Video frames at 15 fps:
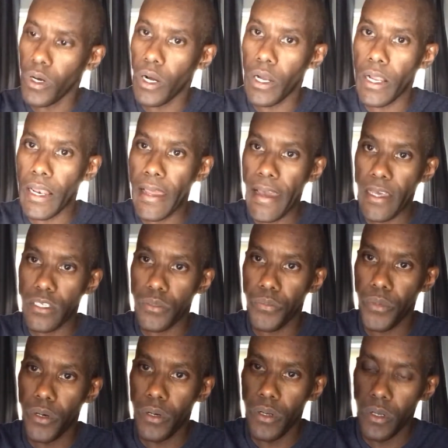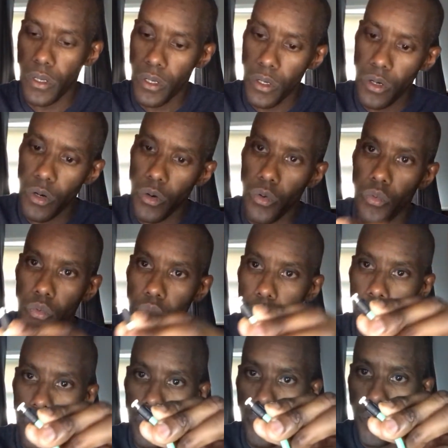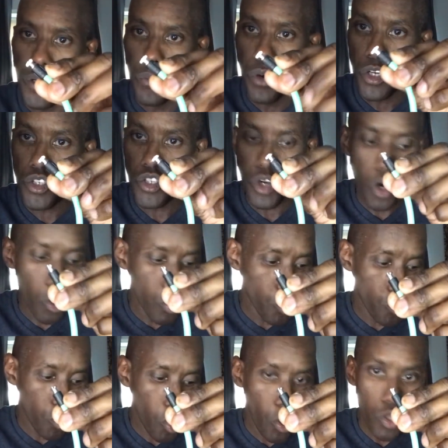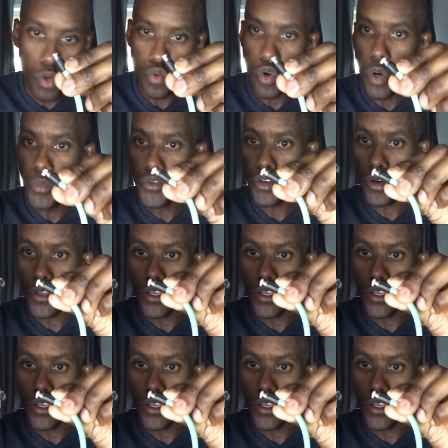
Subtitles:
clasp, which pretty much all the ropes are the